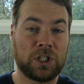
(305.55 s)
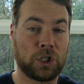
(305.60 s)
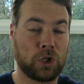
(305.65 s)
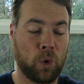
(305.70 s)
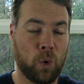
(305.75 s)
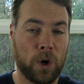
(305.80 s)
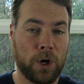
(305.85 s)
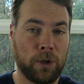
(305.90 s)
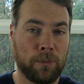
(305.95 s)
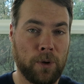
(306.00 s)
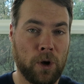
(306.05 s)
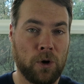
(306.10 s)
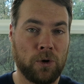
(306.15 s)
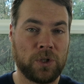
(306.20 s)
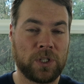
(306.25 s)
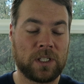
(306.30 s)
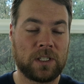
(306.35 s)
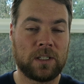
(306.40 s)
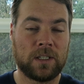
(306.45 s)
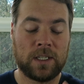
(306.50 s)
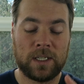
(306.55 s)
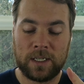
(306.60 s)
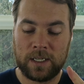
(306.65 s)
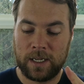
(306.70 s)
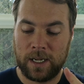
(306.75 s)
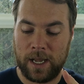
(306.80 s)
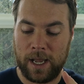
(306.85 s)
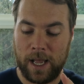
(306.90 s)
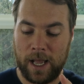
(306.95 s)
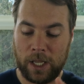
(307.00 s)
tutorial posts,
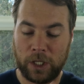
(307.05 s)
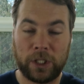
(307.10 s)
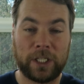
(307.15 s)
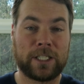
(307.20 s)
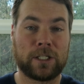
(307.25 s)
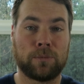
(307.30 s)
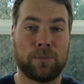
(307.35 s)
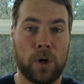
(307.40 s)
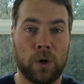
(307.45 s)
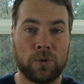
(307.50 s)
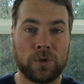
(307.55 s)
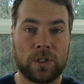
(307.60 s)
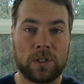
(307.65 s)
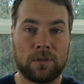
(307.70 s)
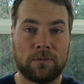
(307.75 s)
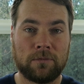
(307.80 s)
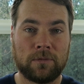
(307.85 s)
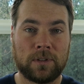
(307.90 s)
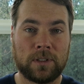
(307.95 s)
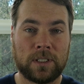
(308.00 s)
list posts.